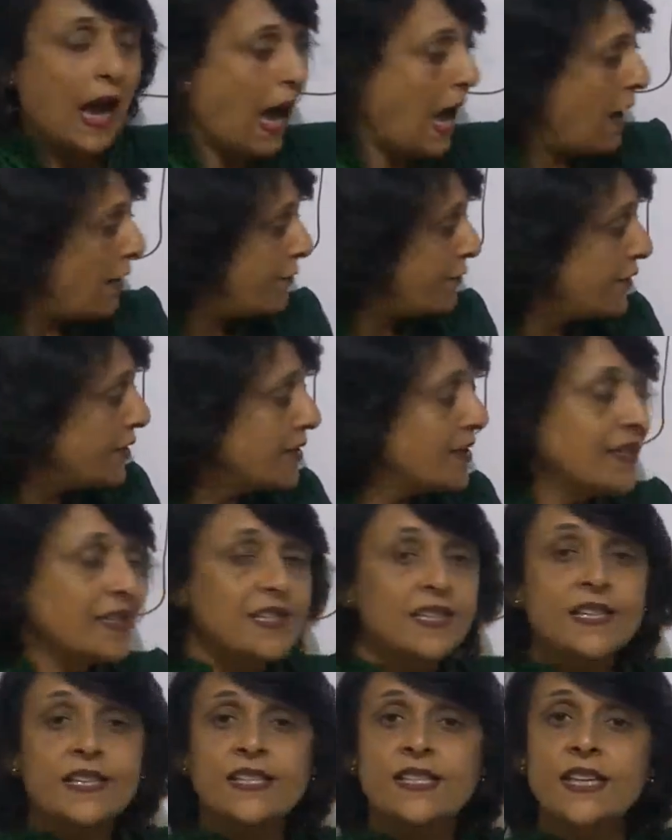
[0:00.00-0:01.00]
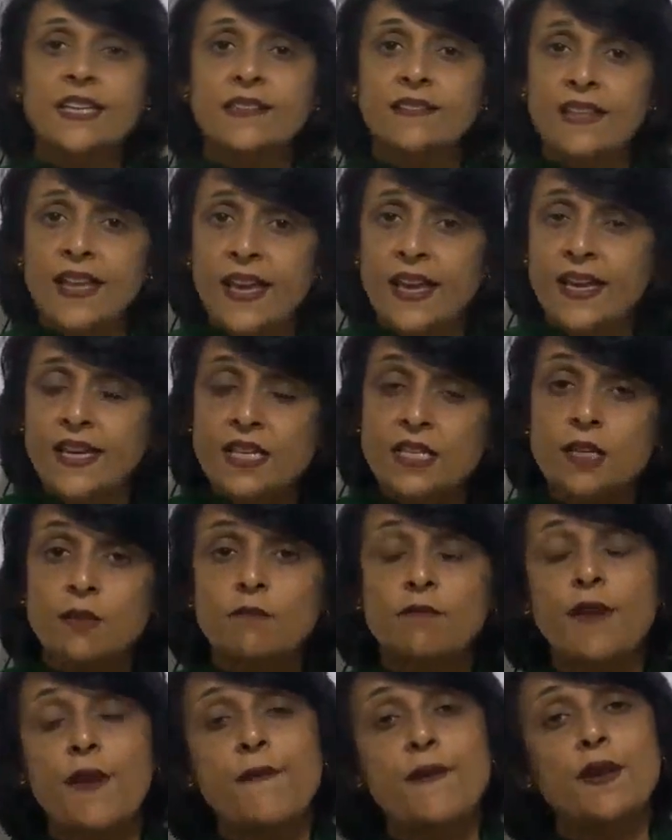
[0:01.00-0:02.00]
After discussing
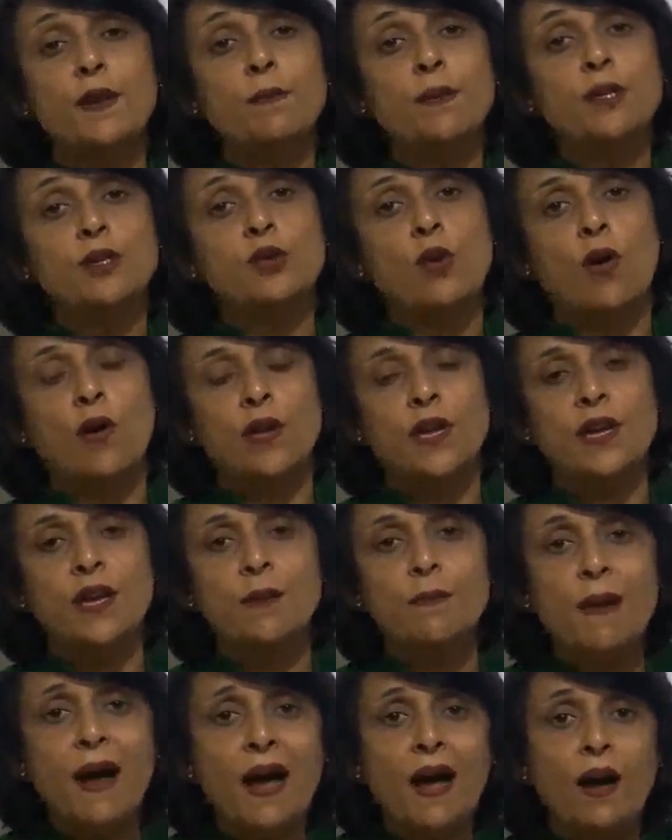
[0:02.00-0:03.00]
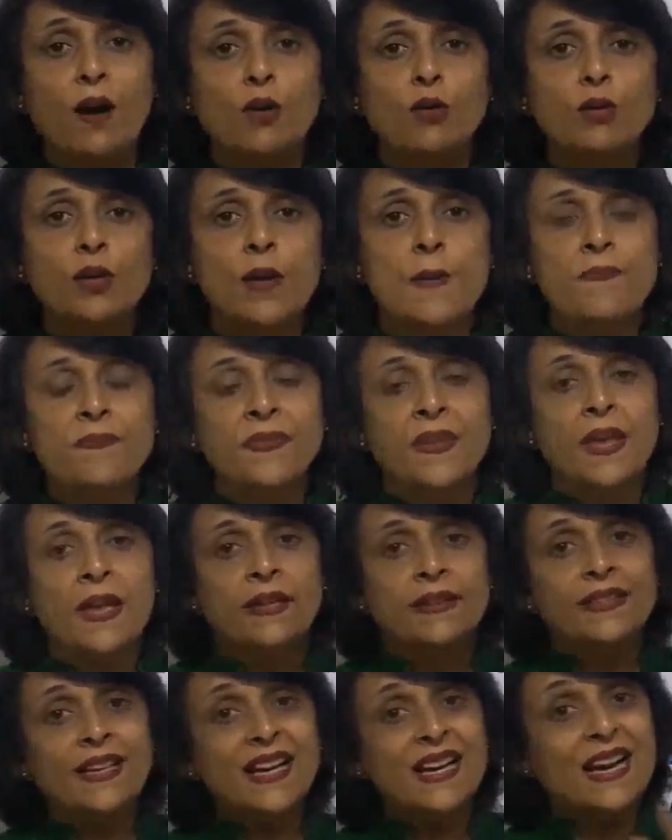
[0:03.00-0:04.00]
this, we will be talking about
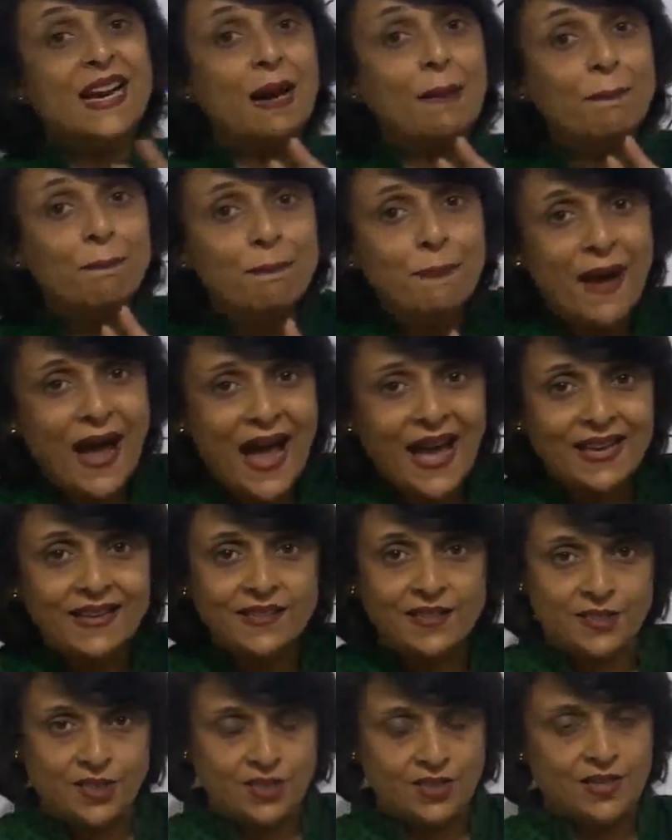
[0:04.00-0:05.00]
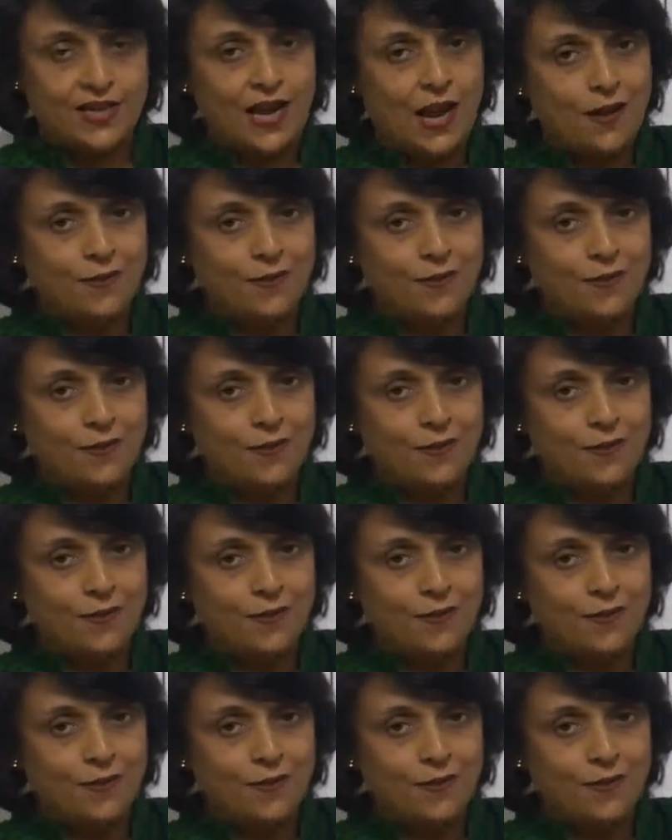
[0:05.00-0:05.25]
the comparison